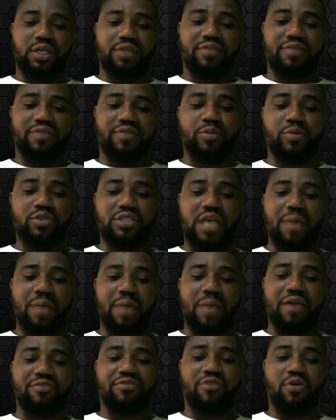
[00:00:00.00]
Divide both
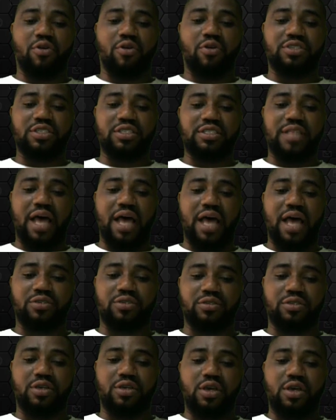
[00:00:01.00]
sides by
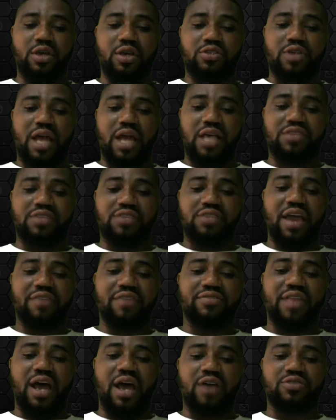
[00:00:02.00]
40,000. So that's
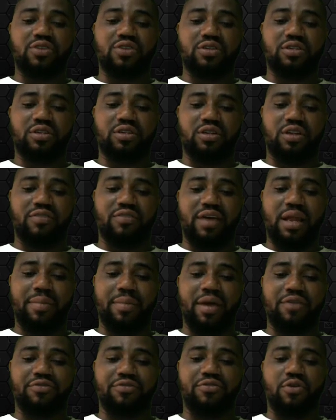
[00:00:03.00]
5,000
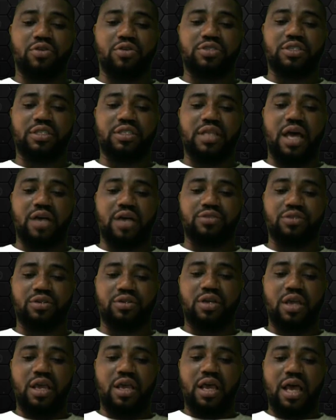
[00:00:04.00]
divided by
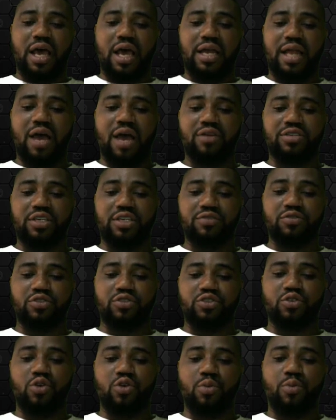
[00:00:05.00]
40,000. And that will give
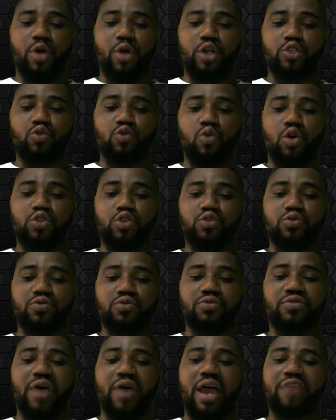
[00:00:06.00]
you
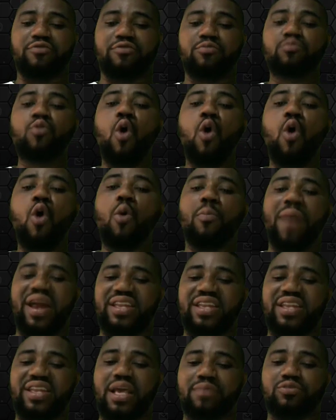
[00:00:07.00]
0.125 mole
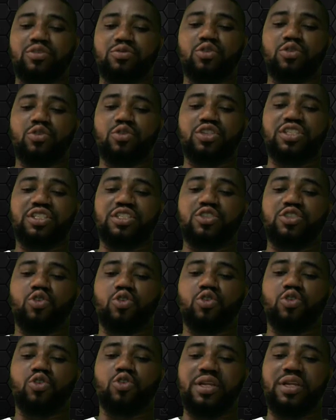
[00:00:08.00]
per dm. So this is the
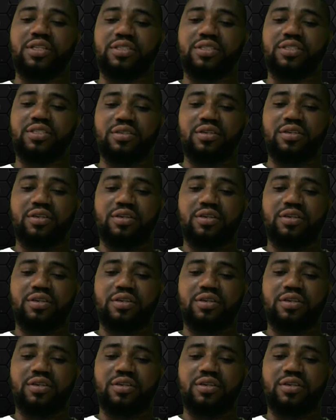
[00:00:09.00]
solubility.